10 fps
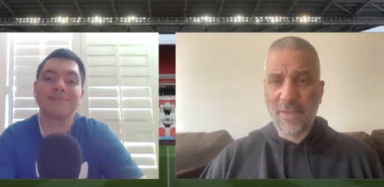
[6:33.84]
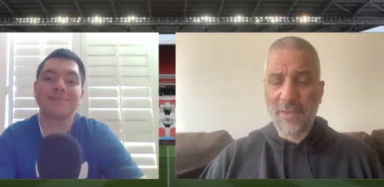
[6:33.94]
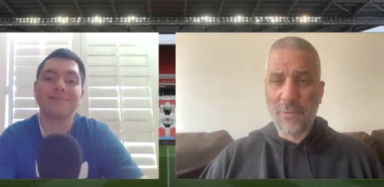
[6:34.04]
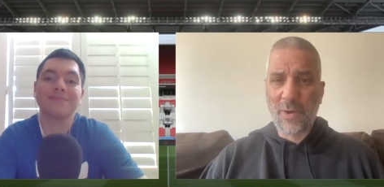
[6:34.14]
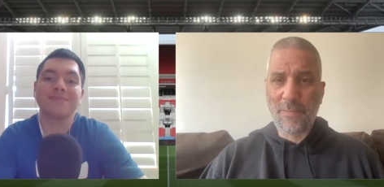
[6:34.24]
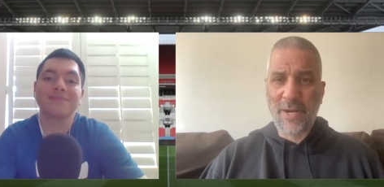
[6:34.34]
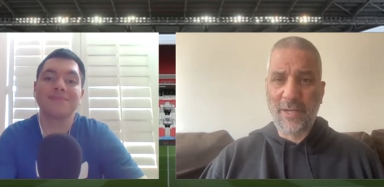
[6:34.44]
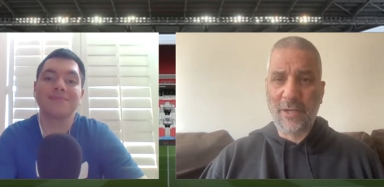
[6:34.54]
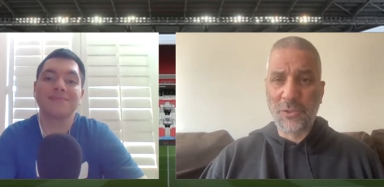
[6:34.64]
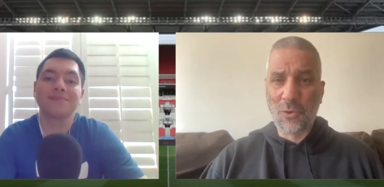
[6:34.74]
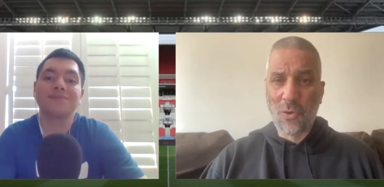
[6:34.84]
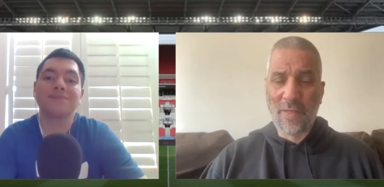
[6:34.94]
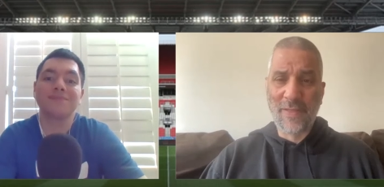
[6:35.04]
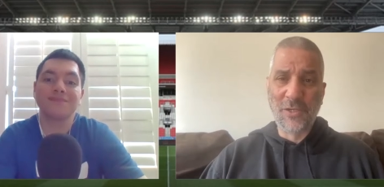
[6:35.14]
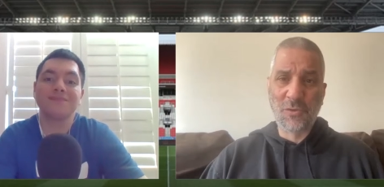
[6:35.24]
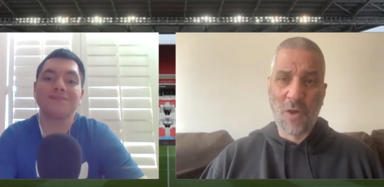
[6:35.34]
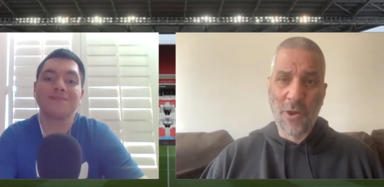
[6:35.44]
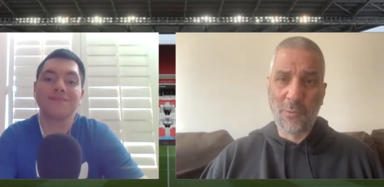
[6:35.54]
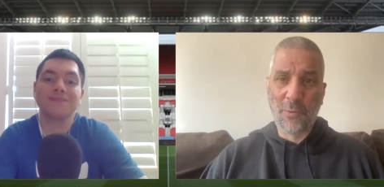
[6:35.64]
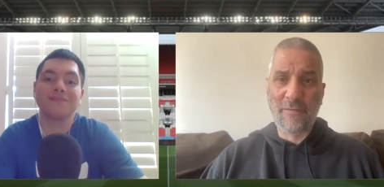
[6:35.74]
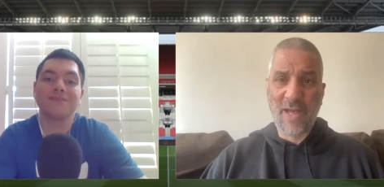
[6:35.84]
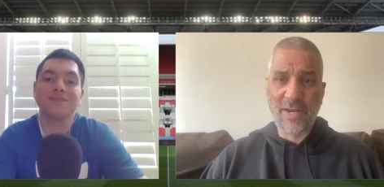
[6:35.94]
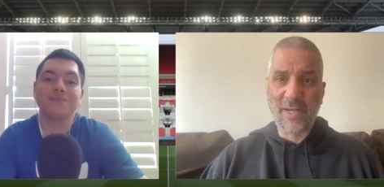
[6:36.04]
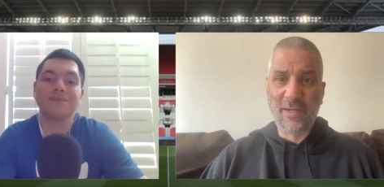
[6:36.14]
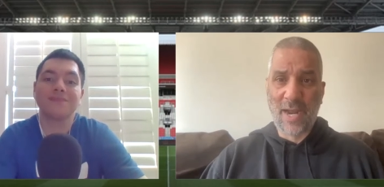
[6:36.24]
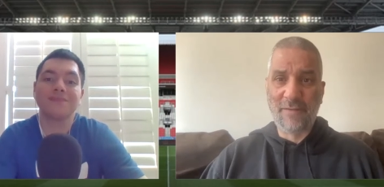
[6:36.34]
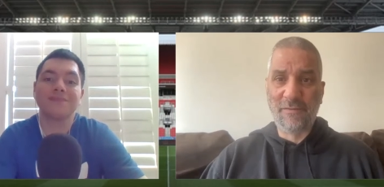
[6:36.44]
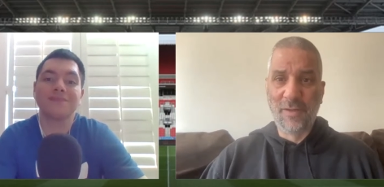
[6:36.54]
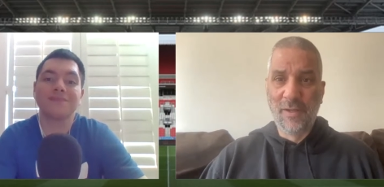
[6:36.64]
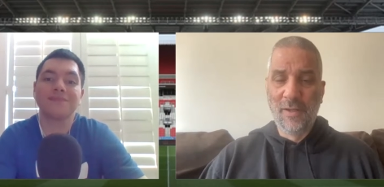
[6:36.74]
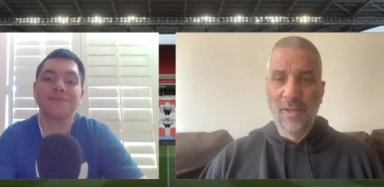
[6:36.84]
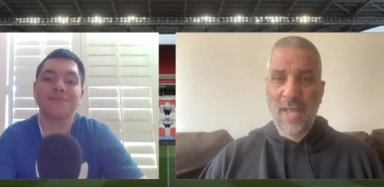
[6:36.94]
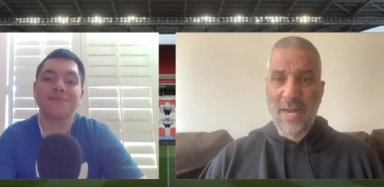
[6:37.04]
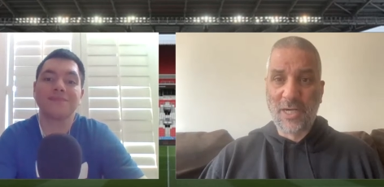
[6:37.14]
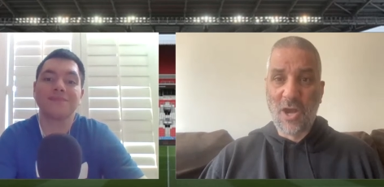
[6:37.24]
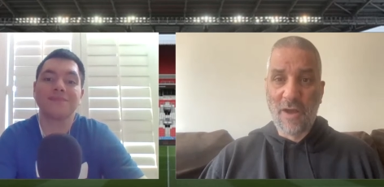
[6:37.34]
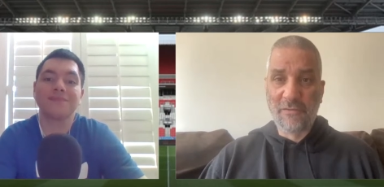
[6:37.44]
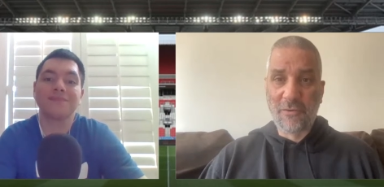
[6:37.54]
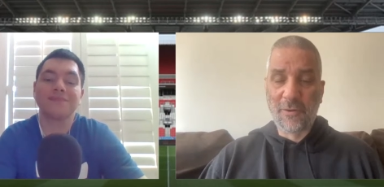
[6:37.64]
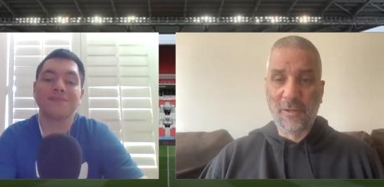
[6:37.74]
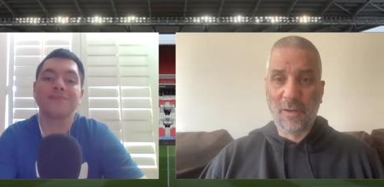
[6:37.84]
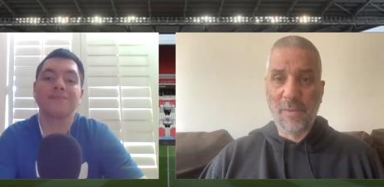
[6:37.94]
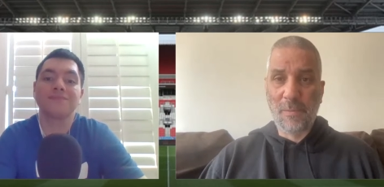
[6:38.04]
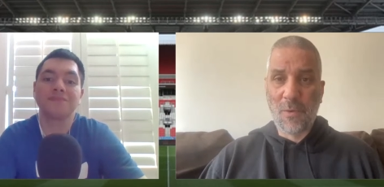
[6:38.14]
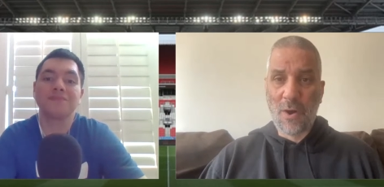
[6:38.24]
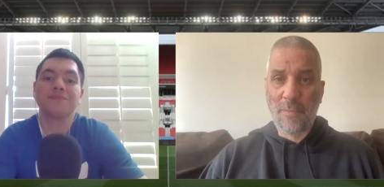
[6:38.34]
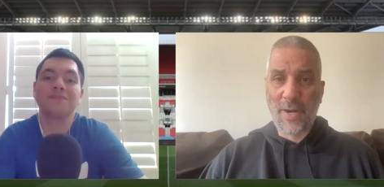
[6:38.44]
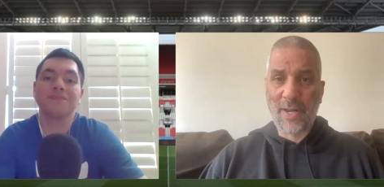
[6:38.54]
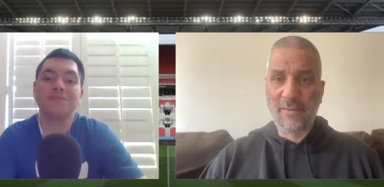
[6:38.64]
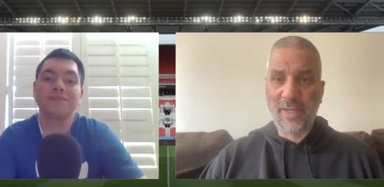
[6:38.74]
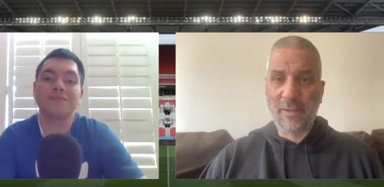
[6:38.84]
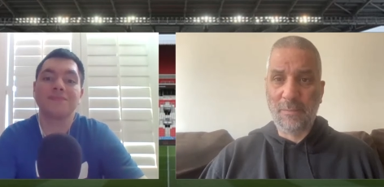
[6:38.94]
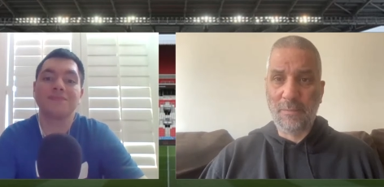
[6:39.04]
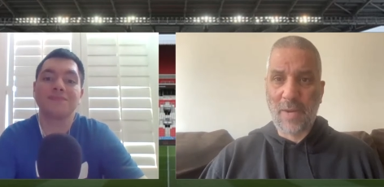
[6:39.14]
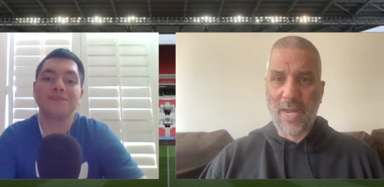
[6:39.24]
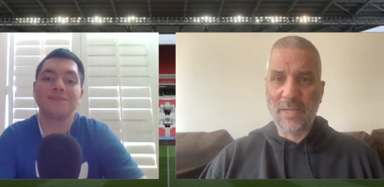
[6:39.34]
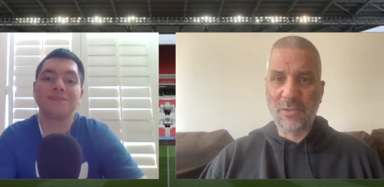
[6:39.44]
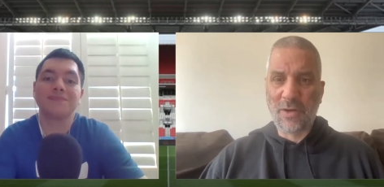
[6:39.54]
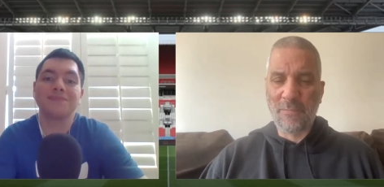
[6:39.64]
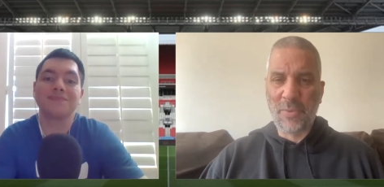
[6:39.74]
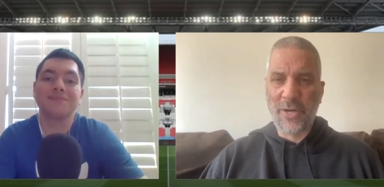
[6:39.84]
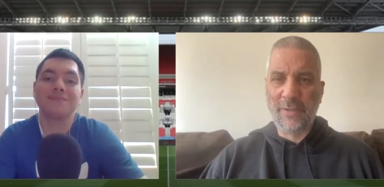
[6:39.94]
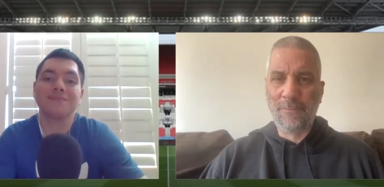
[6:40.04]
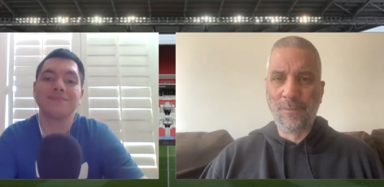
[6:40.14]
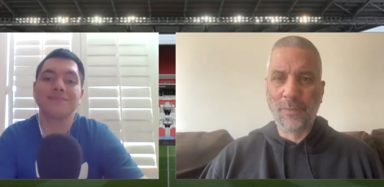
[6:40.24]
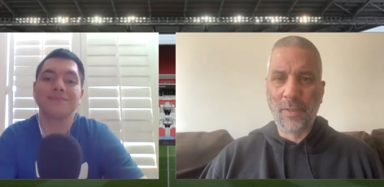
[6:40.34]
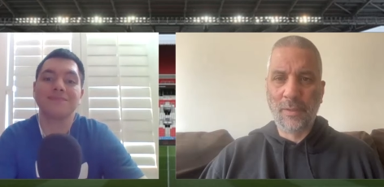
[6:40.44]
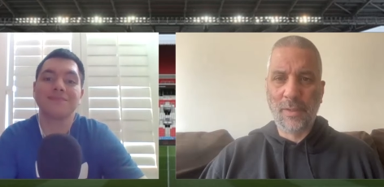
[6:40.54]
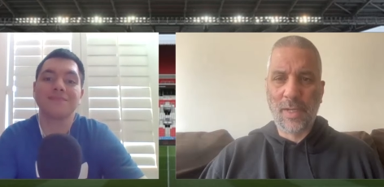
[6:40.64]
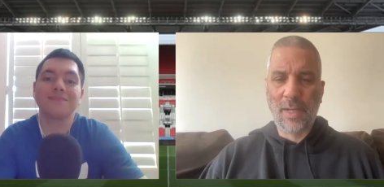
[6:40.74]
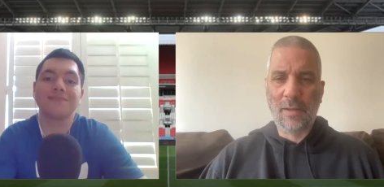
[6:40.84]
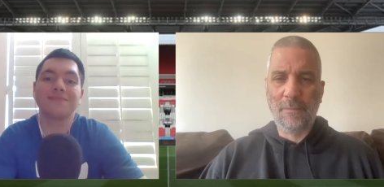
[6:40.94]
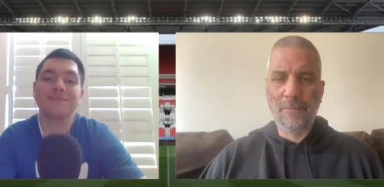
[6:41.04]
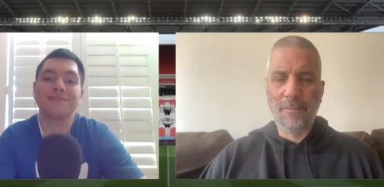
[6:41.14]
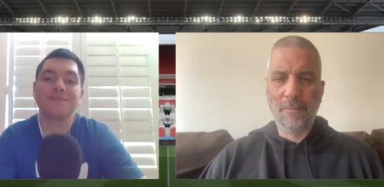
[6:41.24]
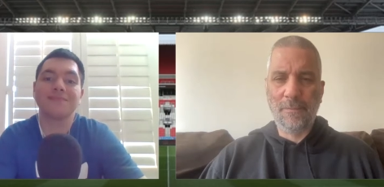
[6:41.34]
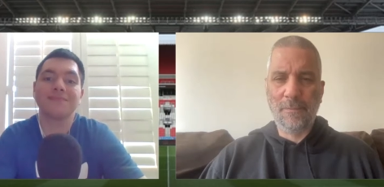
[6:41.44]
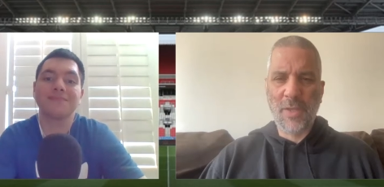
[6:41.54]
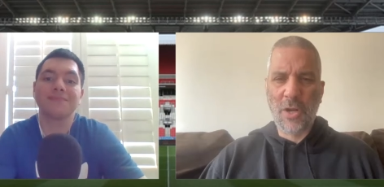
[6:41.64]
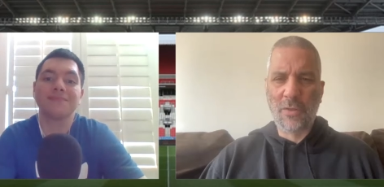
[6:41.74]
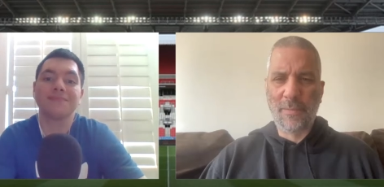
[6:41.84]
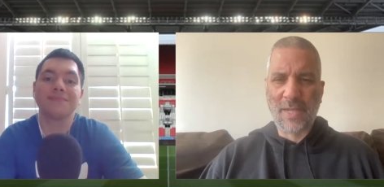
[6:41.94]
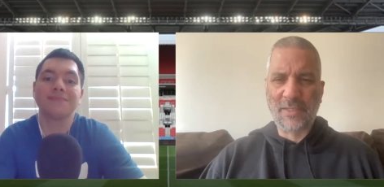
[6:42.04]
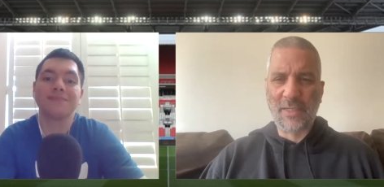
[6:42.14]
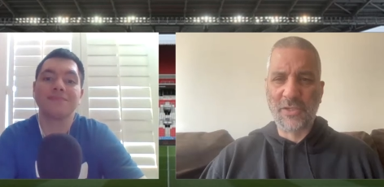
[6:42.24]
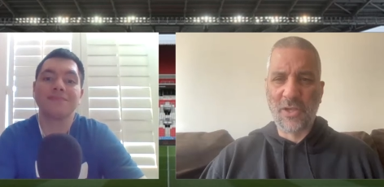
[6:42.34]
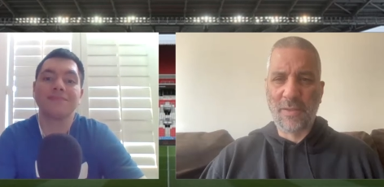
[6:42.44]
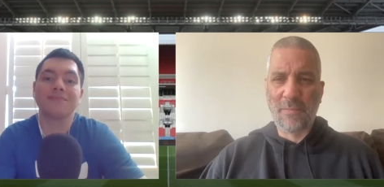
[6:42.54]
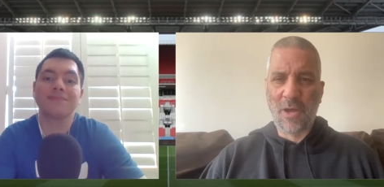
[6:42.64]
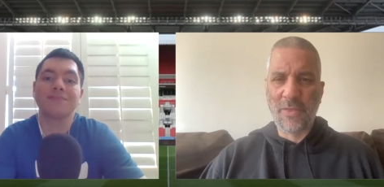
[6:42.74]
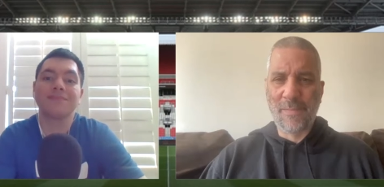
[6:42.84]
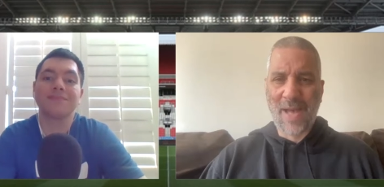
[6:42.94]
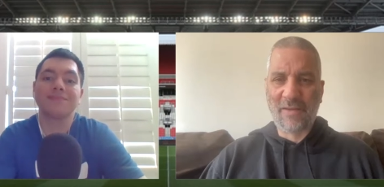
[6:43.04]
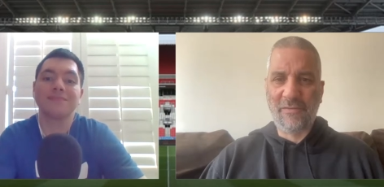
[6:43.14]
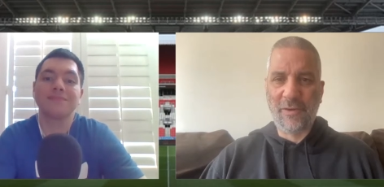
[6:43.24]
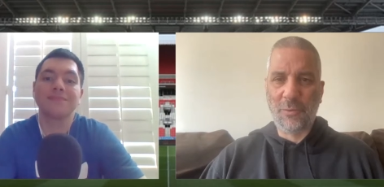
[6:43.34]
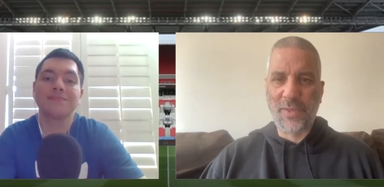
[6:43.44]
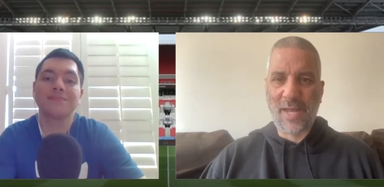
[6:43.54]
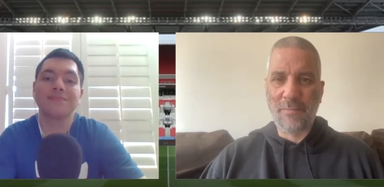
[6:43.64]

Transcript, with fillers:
Speaker 1: then they would have been in control, and then Toronto would have had to kind of had it gone for it a little bit more. But I think by sort of putting uh, you know the Mexicans on the on the back foot with that